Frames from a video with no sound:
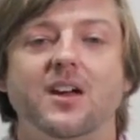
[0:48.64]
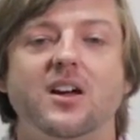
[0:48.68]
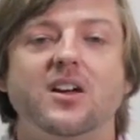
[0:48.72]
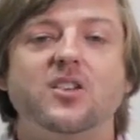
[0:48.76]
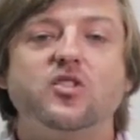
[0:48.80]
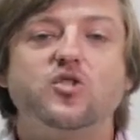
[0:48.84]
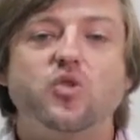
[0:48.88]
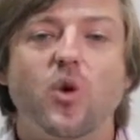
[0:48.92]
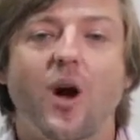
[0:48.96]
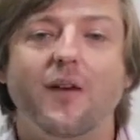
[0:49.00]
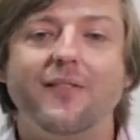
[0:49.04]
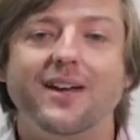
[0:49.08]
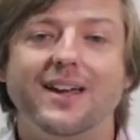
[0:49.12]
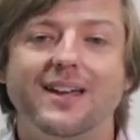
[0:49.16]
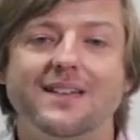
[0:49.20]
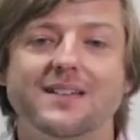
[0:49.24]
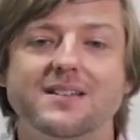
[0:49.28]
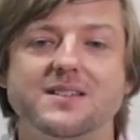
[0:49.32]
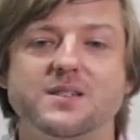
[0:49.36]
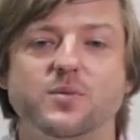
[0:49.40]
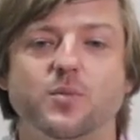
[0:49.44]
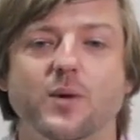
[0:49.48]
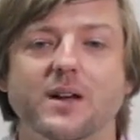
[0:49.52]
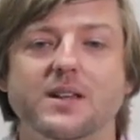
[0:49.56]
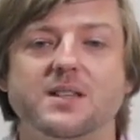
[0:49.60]
Driving in the
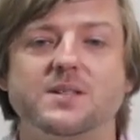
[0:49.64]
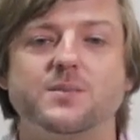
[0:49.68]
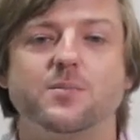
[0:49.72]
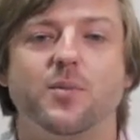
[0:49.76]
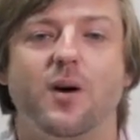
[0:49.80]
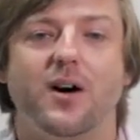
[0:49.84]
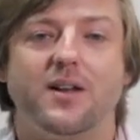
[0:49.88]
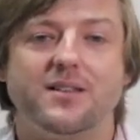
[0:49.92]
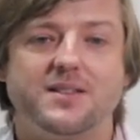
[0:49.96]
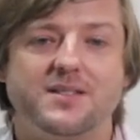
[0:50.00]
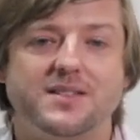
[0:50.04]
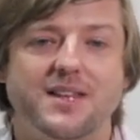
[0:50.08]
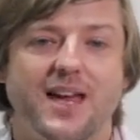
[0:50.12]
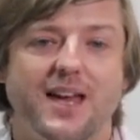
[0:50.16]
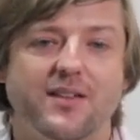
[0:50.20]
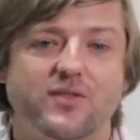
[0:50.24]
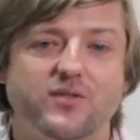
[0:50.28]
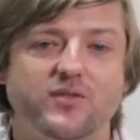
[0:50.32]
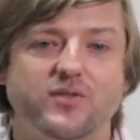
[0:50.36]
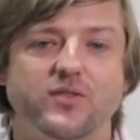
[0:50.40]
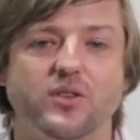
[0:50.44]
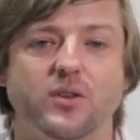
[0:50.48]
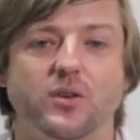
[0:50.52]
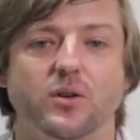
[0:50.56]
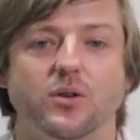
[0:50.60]
sweet spot saves
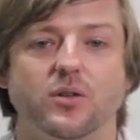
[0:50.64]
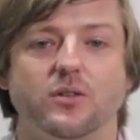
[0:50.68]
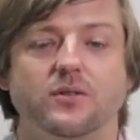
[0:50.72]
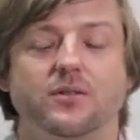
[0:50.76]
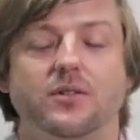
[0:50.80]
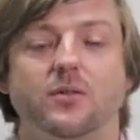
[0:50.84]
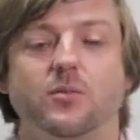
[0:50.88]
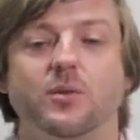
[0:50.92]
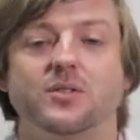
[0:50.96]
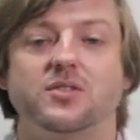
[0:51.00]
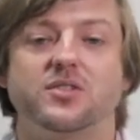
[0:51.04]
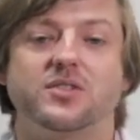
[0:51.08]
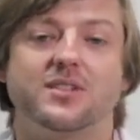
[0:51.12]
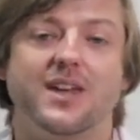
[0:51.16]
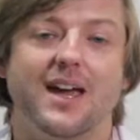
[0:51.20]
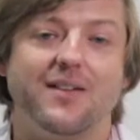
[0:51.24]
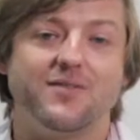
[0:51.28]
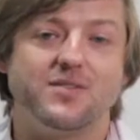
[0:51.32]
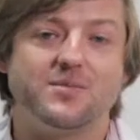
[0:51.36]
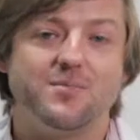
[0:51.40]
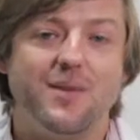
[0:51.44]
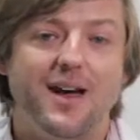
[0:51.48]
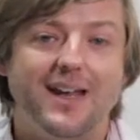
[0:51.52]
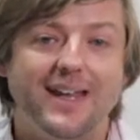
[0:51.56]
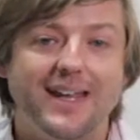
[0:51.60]
fuel, which
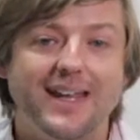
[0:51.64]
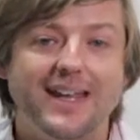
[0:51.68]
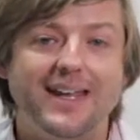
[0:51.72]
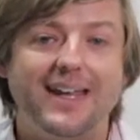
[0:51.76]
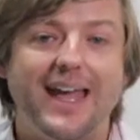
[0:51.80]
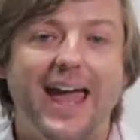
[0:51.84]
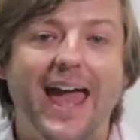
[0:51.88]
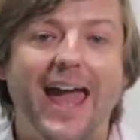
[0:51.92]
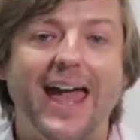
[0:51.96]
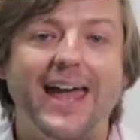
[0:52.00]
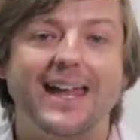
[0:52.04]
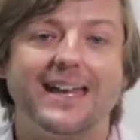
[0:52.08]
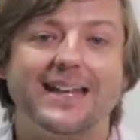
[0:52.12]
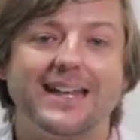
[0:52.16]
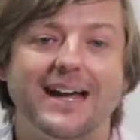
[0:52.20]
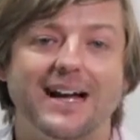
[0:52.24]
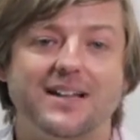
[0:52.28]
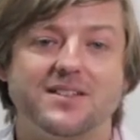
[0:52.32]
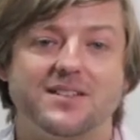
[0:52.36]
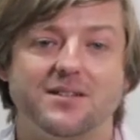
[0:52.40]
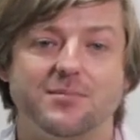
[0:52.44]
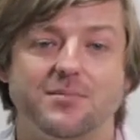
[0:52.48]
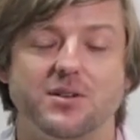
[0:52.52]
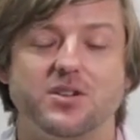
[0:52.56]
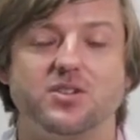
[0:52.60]
saves money and
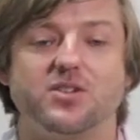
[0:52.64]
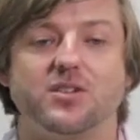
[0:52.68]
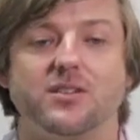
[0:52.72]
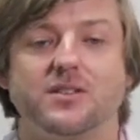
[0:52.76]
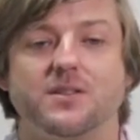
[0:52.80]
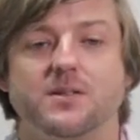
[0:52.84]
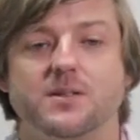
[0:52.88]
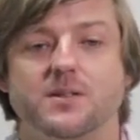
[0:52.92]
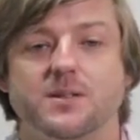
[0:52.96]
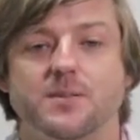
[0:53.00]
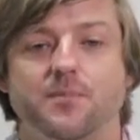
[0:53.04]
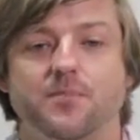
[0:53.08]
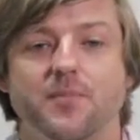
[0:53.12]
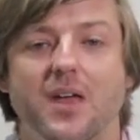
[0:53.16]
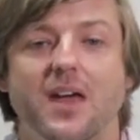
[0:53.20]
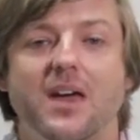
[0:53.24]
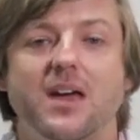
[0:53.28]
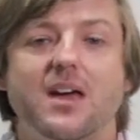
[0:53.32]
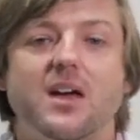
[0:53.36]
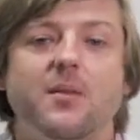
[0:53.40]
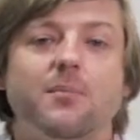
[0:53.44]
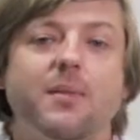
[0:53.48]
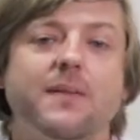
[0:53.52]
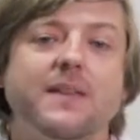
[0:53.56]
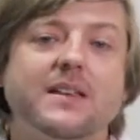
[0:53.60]
cuts emissions.
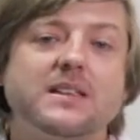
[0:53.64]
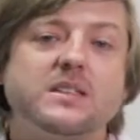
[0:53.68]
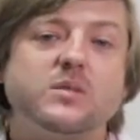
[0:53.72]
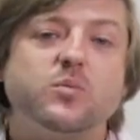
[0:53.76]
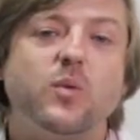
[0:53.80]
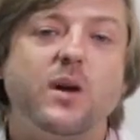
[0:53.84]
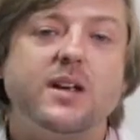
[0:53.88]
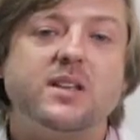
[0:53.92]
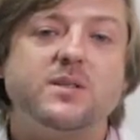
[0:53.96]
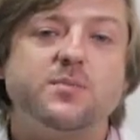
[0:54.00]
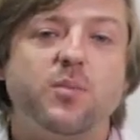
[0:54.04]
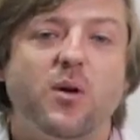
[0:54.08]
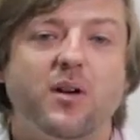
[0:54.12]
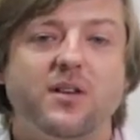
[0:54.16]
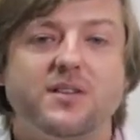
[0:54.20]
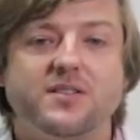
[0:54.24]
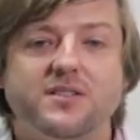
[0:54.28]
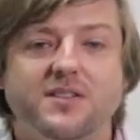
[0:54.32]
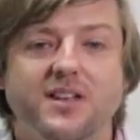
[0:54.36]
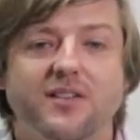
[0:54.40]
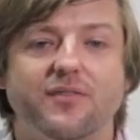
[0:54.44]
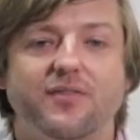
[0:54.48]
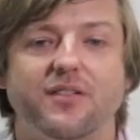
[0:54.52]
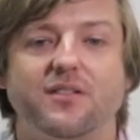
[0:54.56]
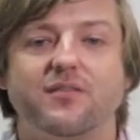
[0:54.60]
But the sweet spot is
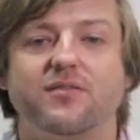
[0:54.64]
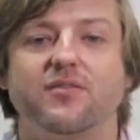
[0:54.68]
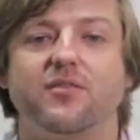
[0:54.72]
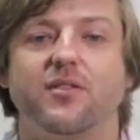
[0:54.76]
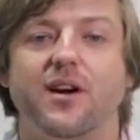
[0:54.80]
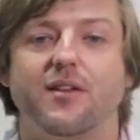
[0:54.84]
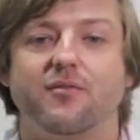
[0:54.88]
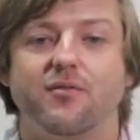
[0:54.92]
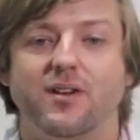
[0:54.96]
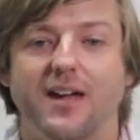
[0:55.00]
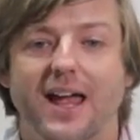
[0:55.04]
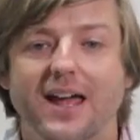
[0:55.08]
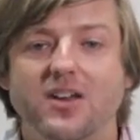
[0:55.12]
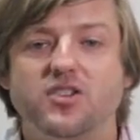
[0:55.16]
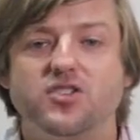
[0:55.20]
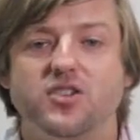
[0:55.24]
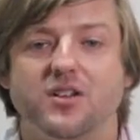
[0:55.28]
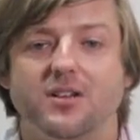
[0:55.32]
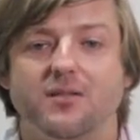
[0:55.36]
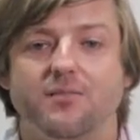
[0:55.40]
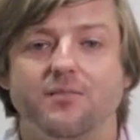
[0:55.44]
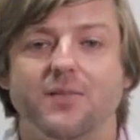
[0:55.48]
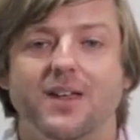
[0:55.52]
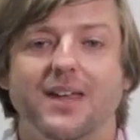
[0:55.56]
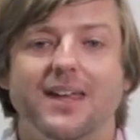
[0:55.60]
different for every
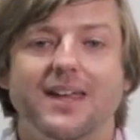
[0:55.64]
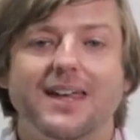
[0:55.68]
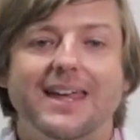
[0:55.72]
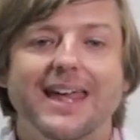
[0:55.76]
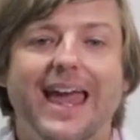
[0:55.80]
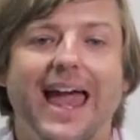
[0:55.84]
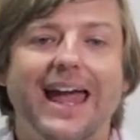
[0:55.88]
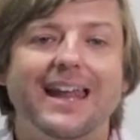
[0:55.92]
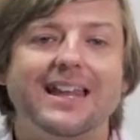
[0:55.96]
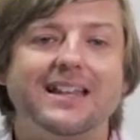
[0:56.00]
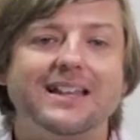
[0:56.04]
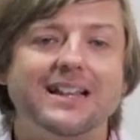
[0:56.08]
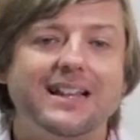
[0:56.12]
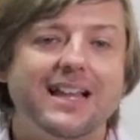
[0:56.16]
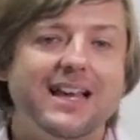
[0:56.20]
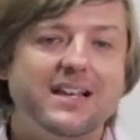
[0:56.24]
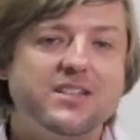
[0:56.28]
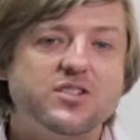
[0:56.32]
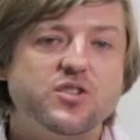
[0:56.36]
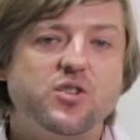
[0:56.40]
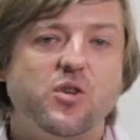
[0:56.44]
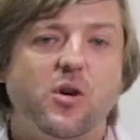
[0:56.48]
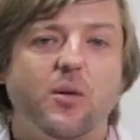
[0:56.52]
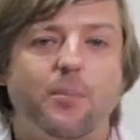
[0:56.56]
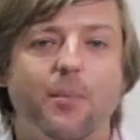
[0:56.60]
engine and
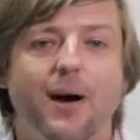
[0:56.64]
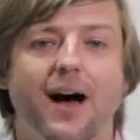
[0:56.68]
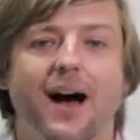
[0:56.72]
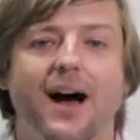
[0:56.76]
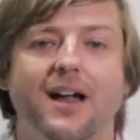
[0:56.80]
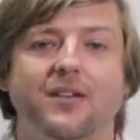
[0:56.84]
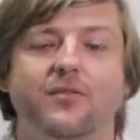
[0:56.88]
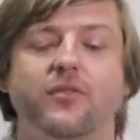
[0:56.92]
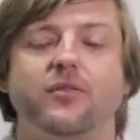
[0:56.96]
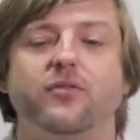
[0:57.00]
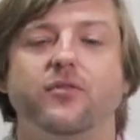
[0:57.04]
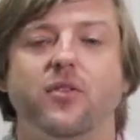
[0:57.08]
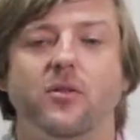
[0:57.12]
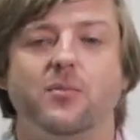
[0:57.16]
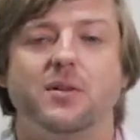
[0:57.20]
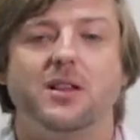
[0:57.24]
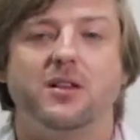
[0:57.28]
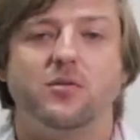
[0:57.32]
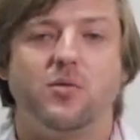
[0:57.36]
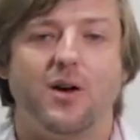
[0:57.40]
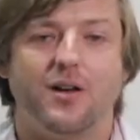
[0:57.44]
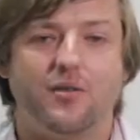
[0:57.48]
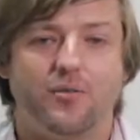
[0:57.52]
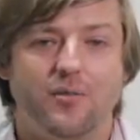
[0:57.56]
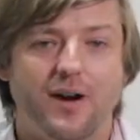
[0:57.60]
unless you are part of a Formula
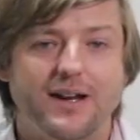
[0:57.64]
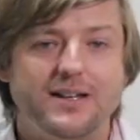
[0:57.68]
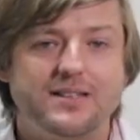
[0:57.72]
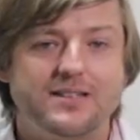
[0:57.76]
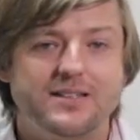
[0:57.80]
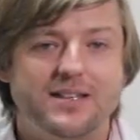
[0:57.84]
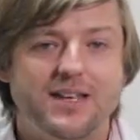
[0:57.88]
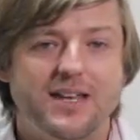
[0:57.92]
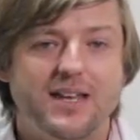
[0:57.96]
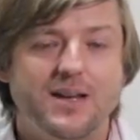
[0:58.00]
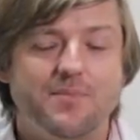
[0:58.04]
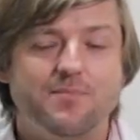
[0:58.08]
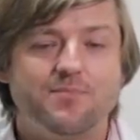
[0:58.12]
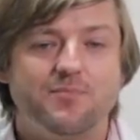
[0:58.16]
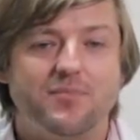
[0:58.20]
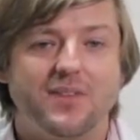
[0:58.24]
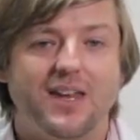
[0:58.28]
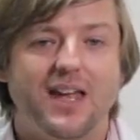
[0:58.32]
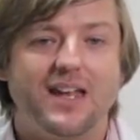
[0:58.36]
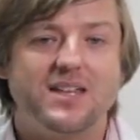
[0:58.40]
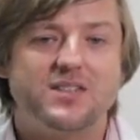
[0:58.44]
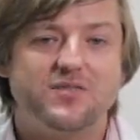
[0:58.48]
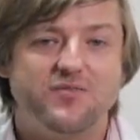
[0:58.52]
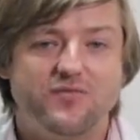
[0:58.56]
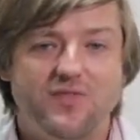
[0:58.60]
One race team,
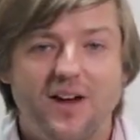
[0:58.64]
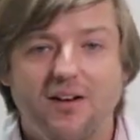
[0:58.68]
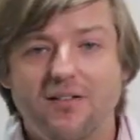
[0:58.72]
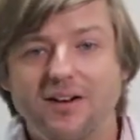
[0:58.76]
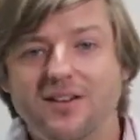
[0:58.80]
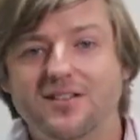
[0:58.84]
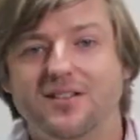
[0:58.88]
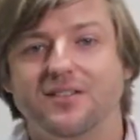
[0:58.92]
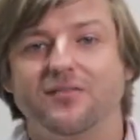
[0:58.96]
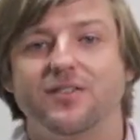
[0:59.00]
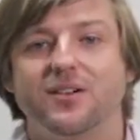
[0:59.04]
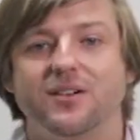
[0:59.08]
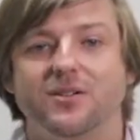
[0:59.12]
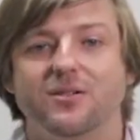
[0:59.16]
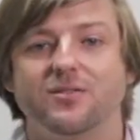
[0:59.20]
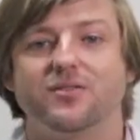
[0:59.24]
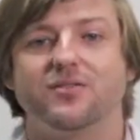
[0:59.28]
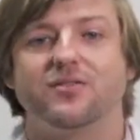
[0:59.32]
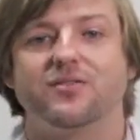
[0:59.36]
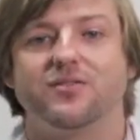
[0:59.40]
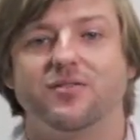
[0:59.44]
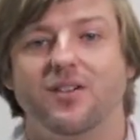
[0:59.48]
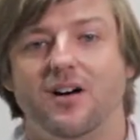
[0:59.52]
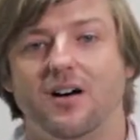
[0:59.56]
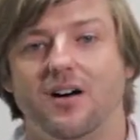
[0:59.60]
it's very difficult to
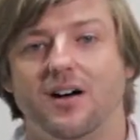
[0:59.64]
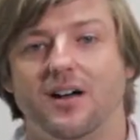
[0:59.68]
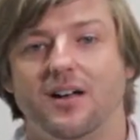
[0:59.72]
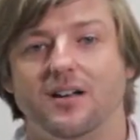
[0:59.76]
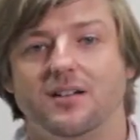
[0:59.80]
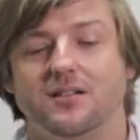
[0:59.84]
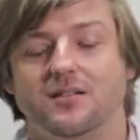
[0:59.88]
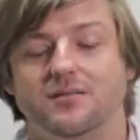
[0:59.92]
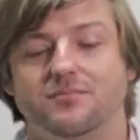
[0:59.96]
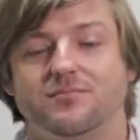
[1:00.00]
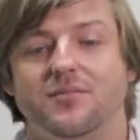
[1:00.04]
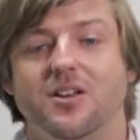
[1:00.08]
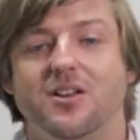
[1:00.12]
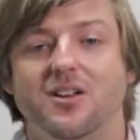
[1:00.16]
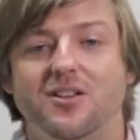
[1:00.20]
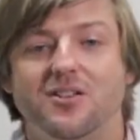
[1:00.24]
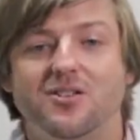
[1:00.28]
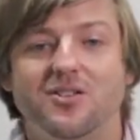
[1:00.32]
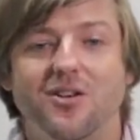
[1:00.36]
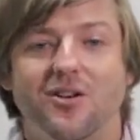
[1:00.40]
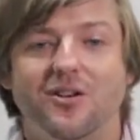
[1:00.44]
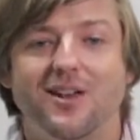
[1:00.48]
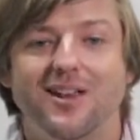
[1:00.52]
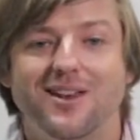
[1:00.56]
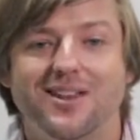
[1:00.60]
find.
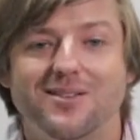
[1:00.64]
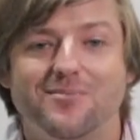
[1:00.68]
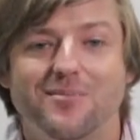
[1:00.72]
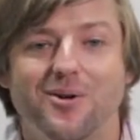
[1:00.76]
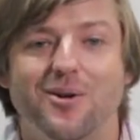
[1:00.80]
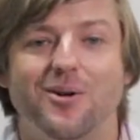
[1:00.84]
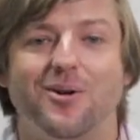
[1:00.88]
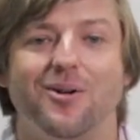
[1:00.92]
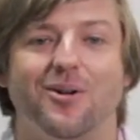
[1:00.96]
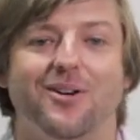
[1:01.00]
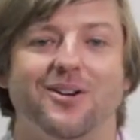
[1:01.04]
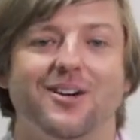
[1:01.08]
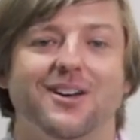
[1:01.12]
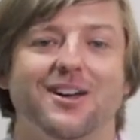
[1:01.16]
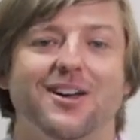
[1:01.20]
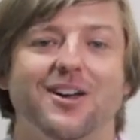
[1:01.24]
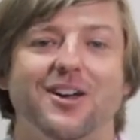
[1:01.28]
Not anymore.